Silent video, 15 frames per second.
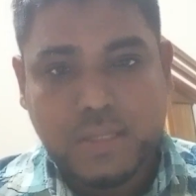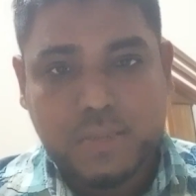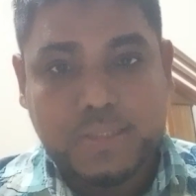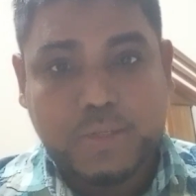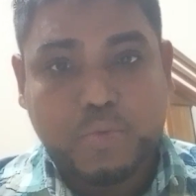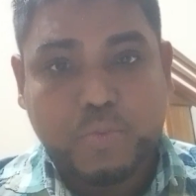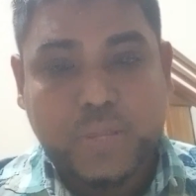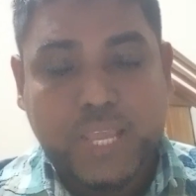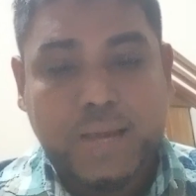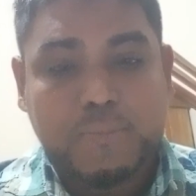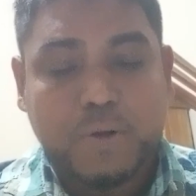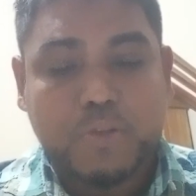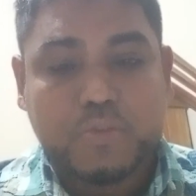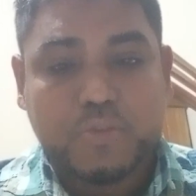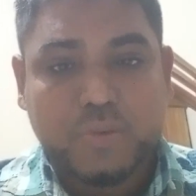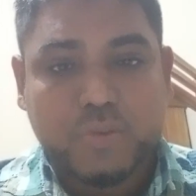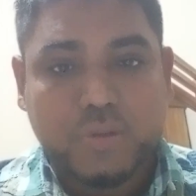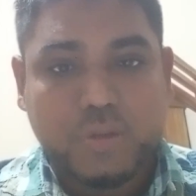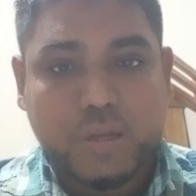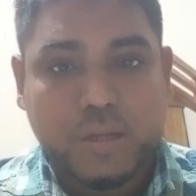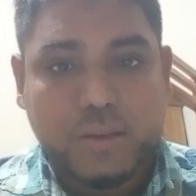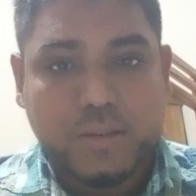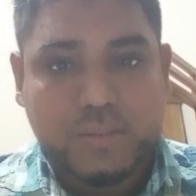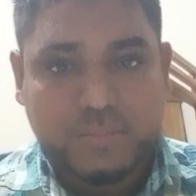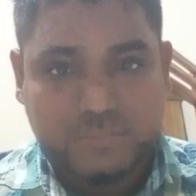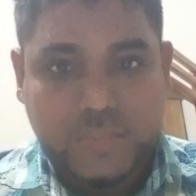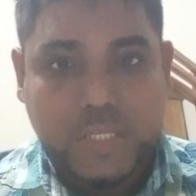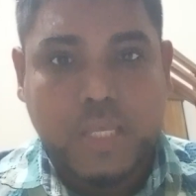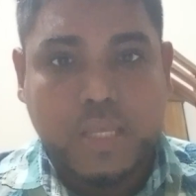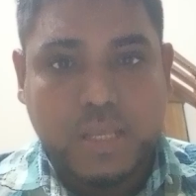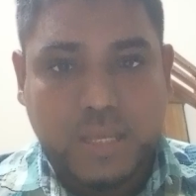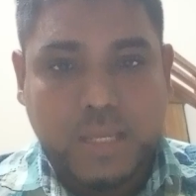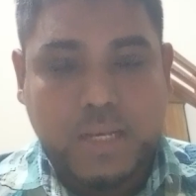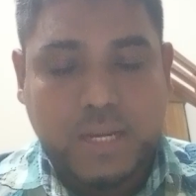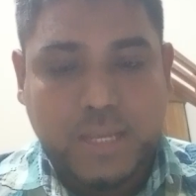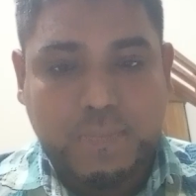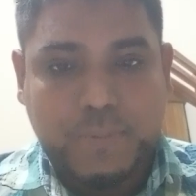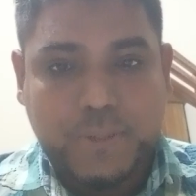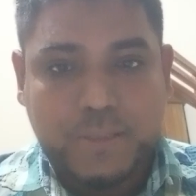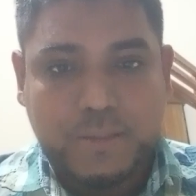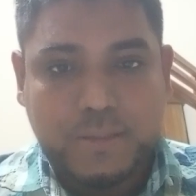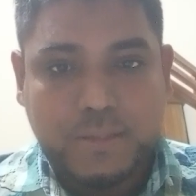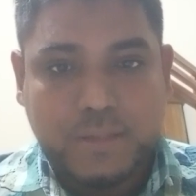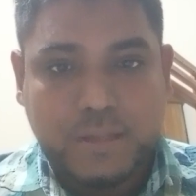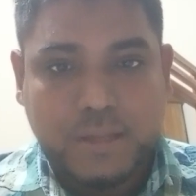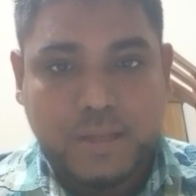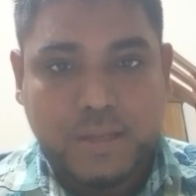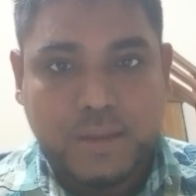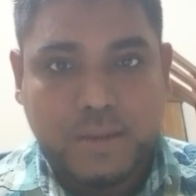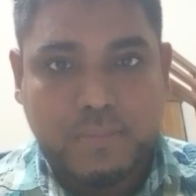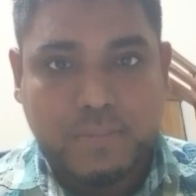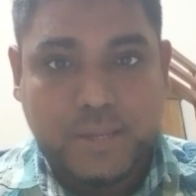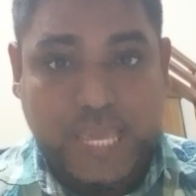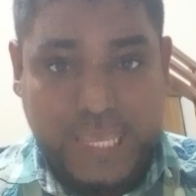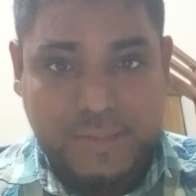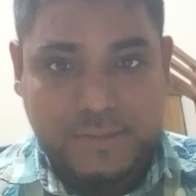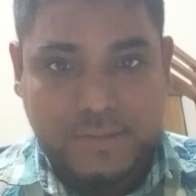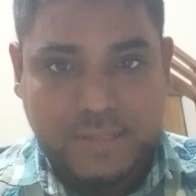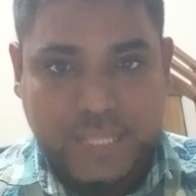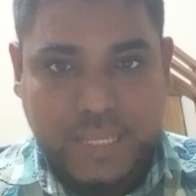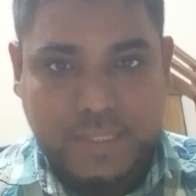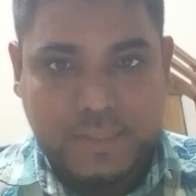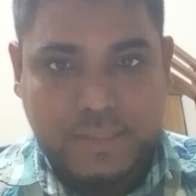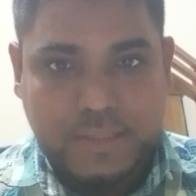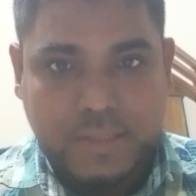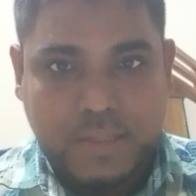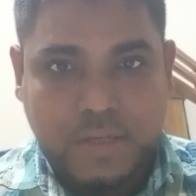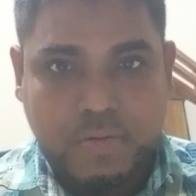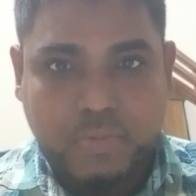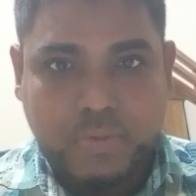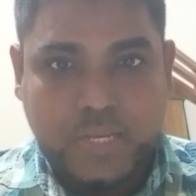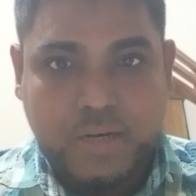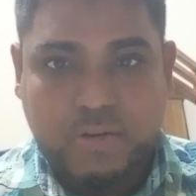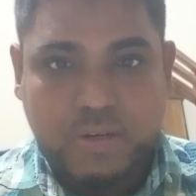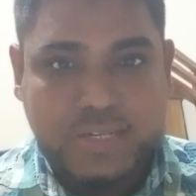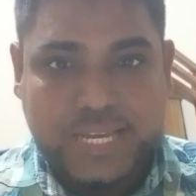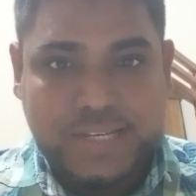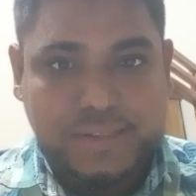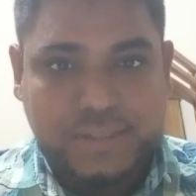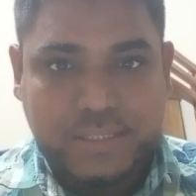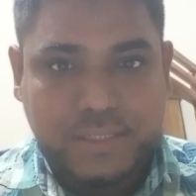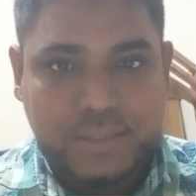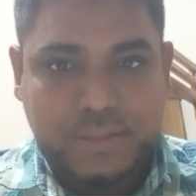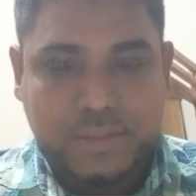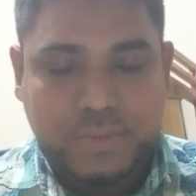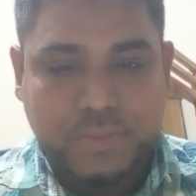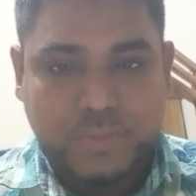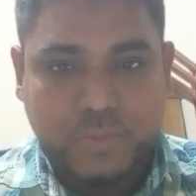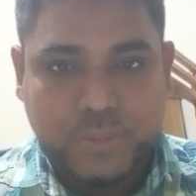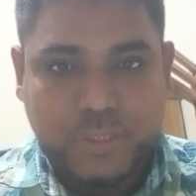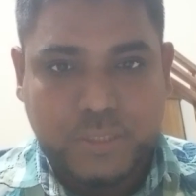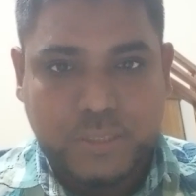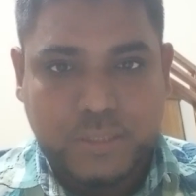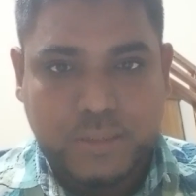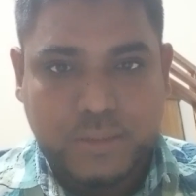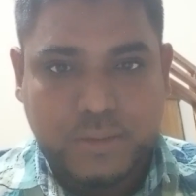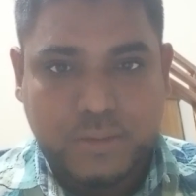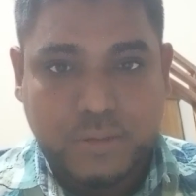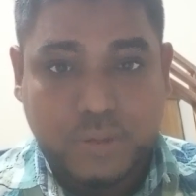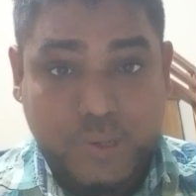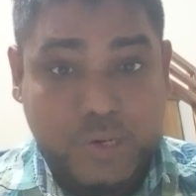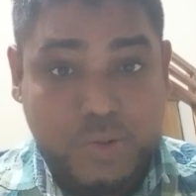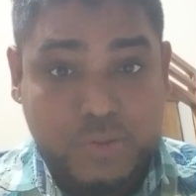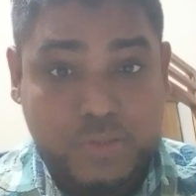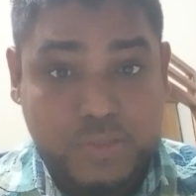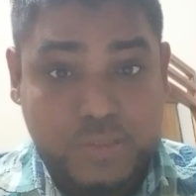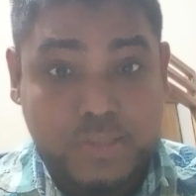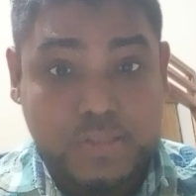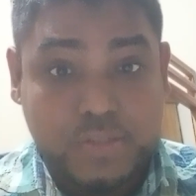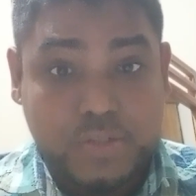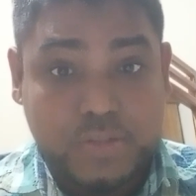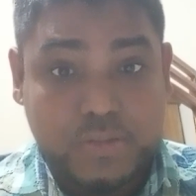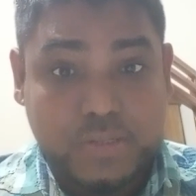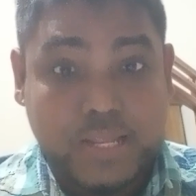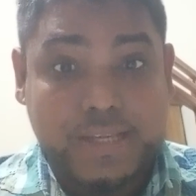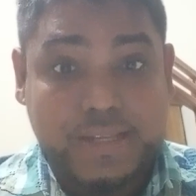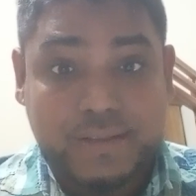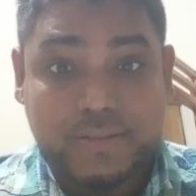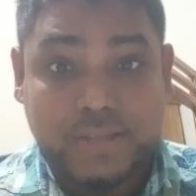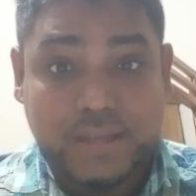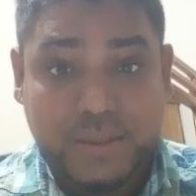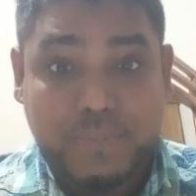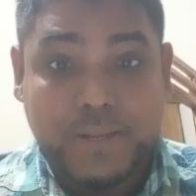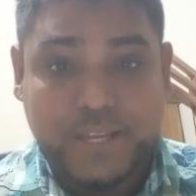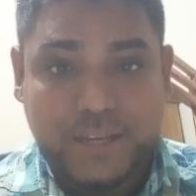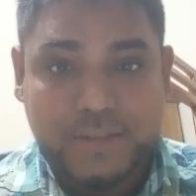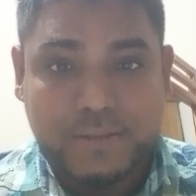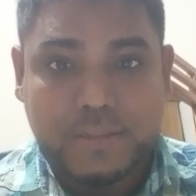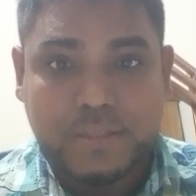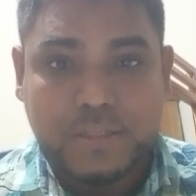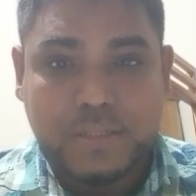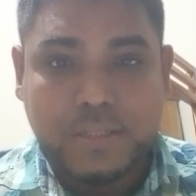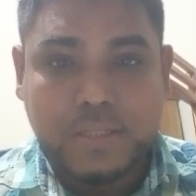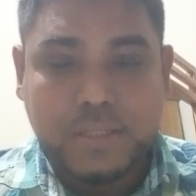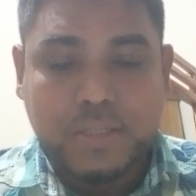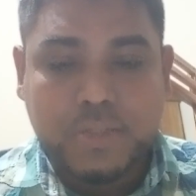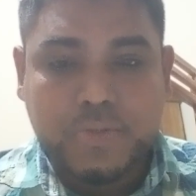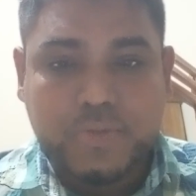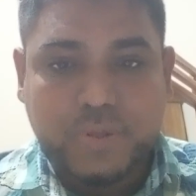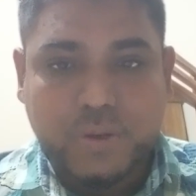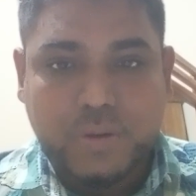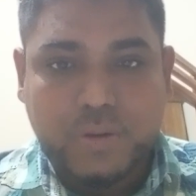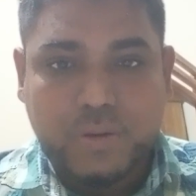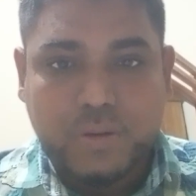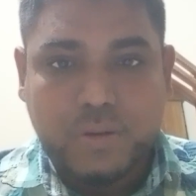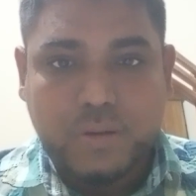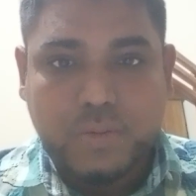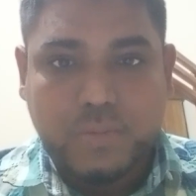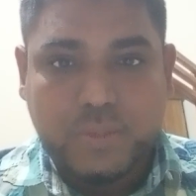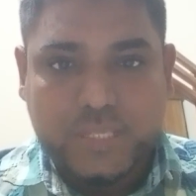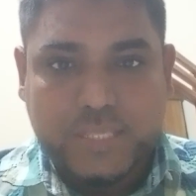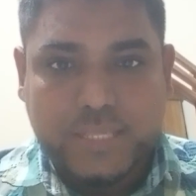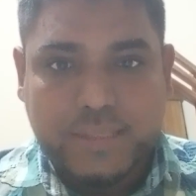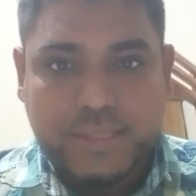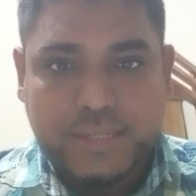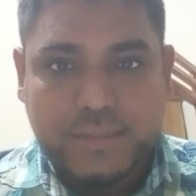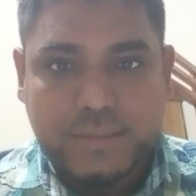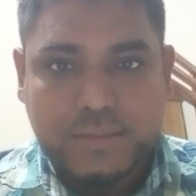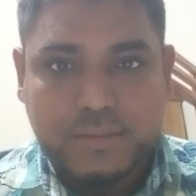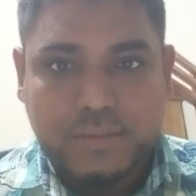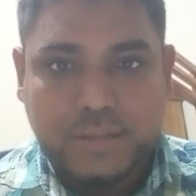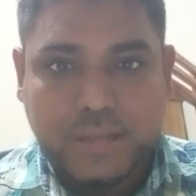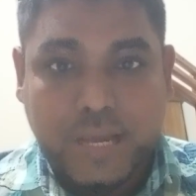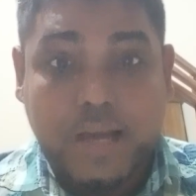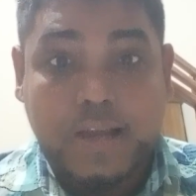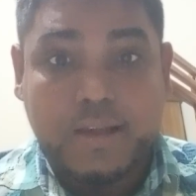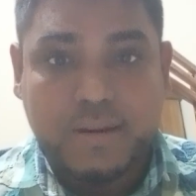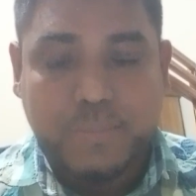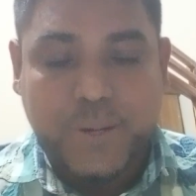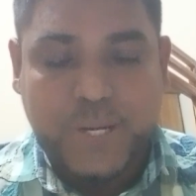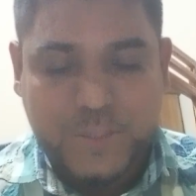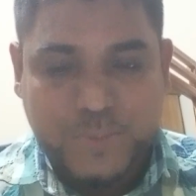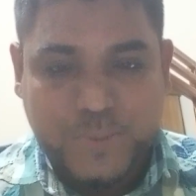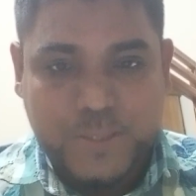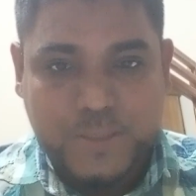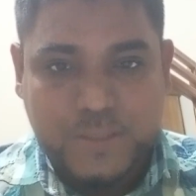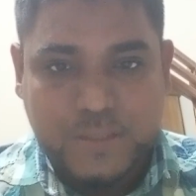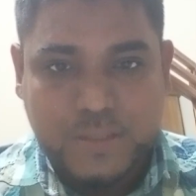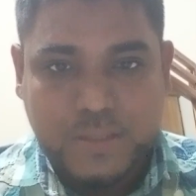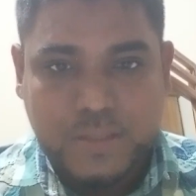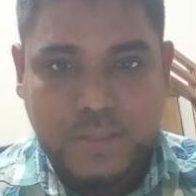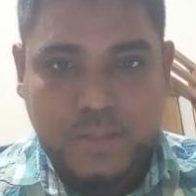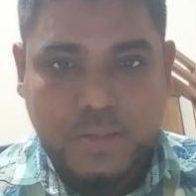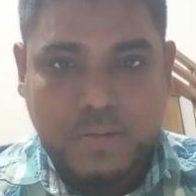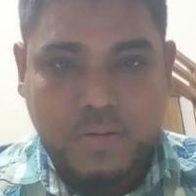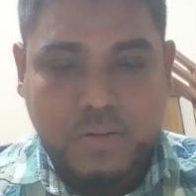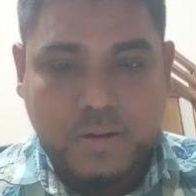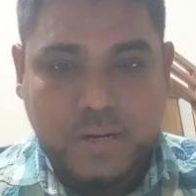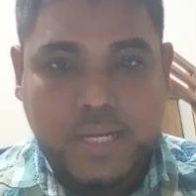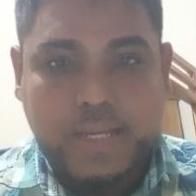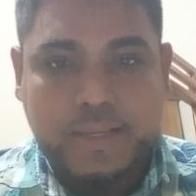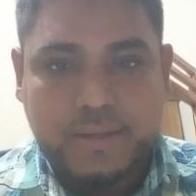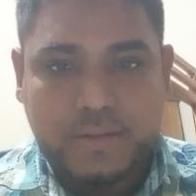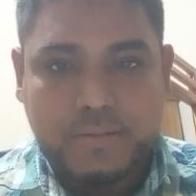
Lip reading: That we have also an appeal case, like we are not agreed with the lower court's decisions like the applicant, so we think that the higher punishment or higher